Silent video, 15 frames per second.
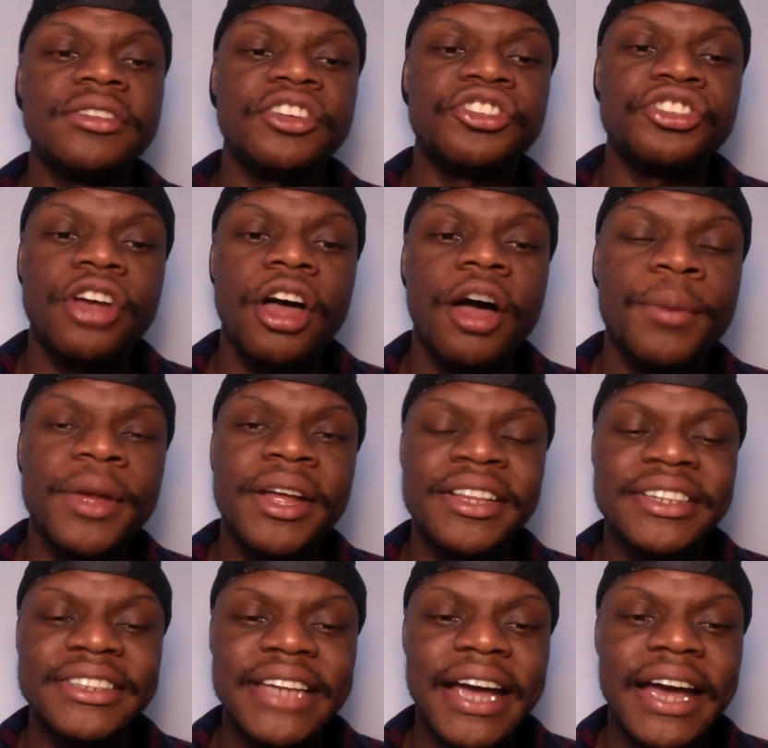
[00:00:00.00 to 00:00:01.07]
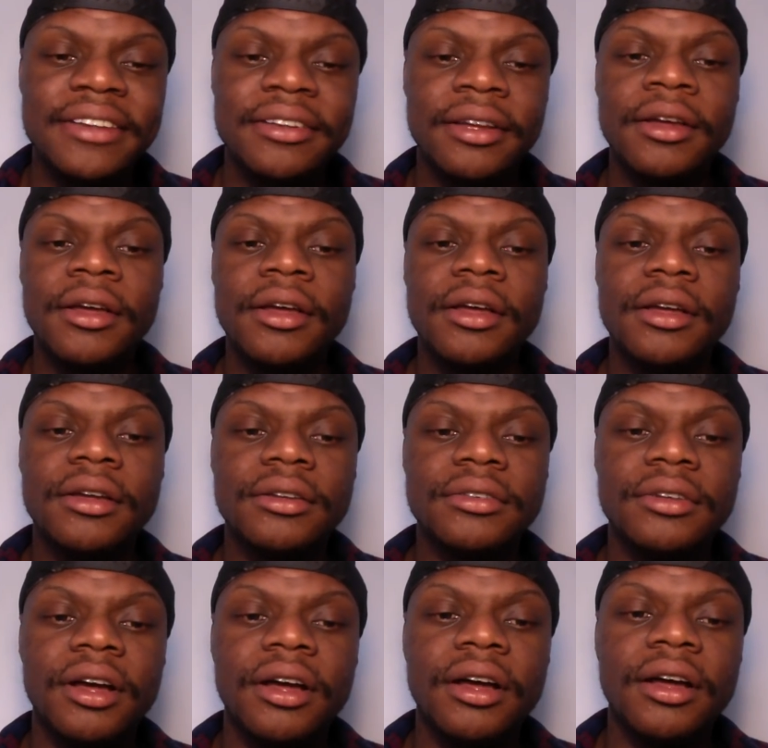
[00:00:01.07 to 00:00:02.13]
the sharp insight, the